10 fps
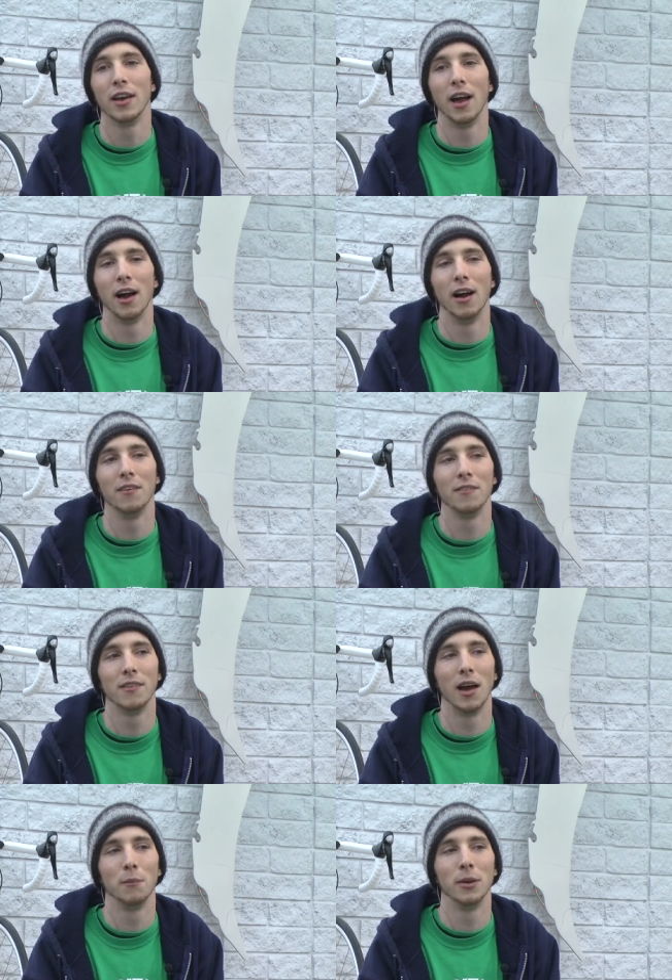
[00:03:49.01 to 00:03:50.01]

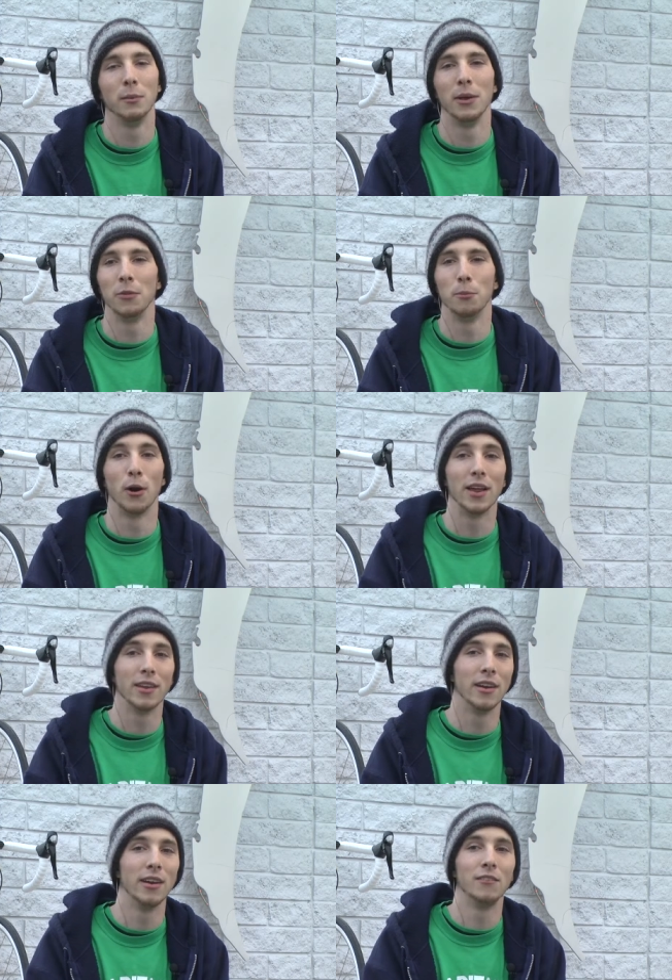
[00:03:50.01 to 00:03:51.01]
Uh, I'm going to meet the
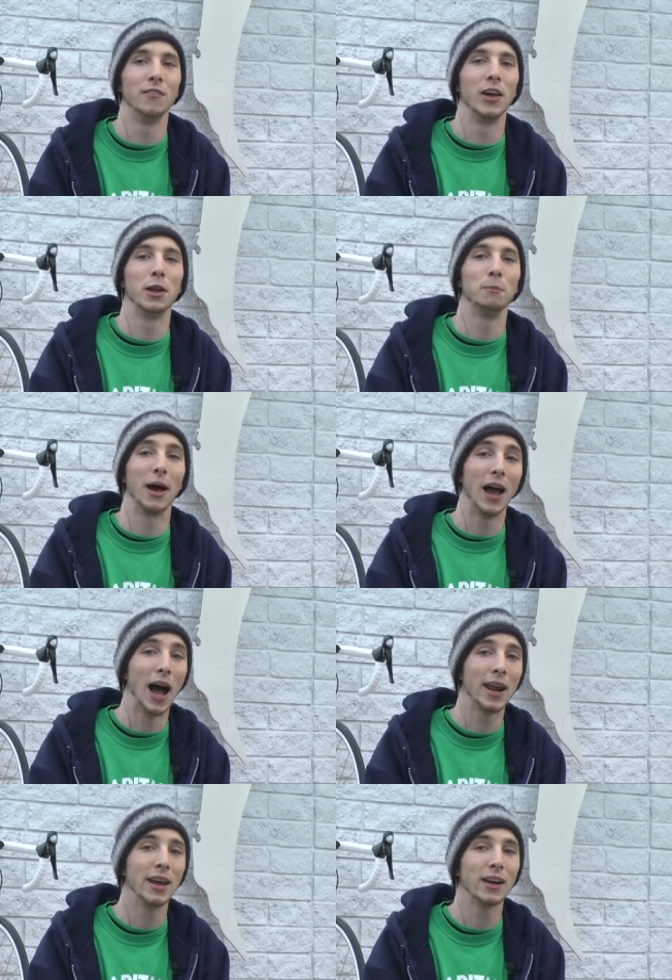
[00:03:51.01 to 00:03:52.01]
president of Advanced
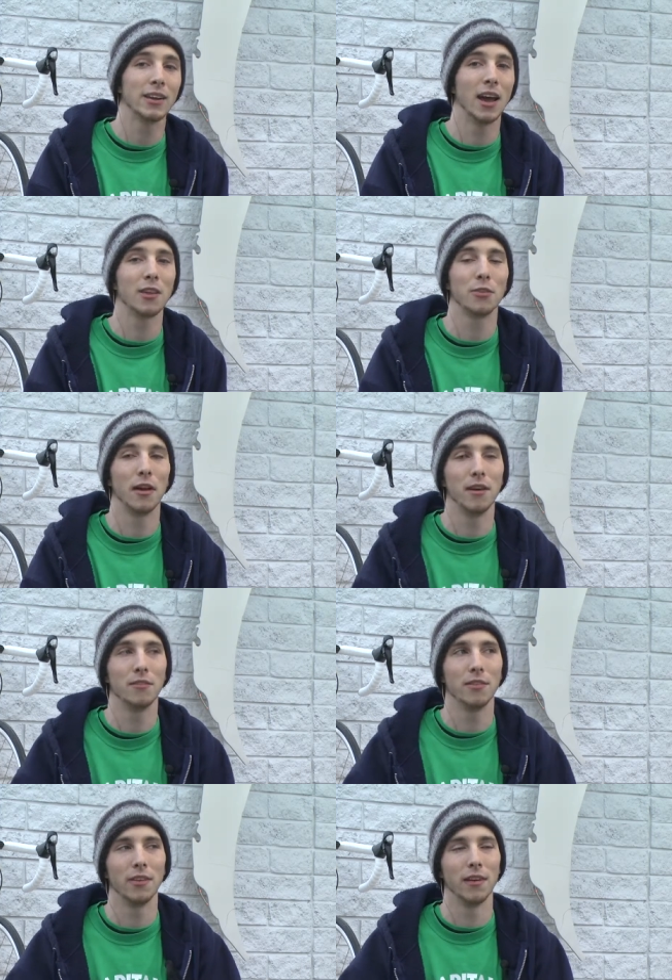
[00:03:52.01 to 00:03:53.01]
Bionics, like the,
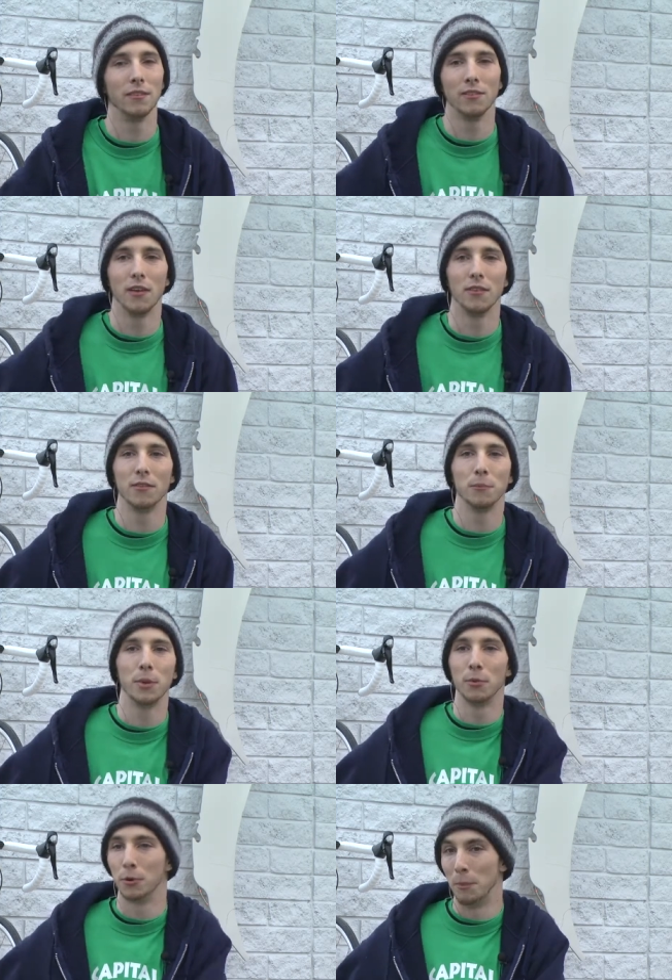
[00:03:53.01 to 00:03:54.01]
the
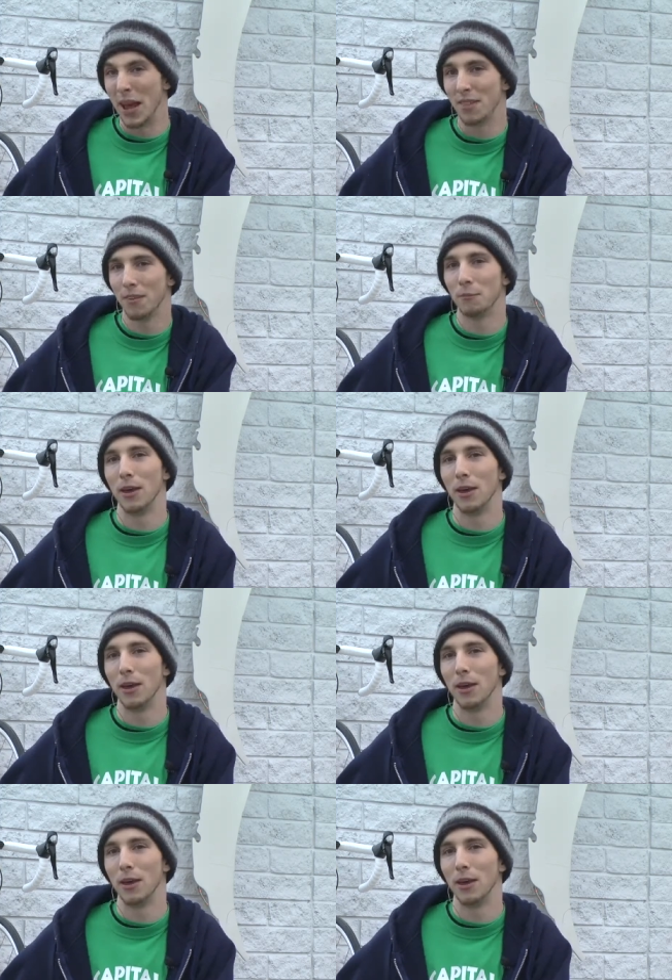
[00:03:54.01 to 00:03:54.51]
people who make this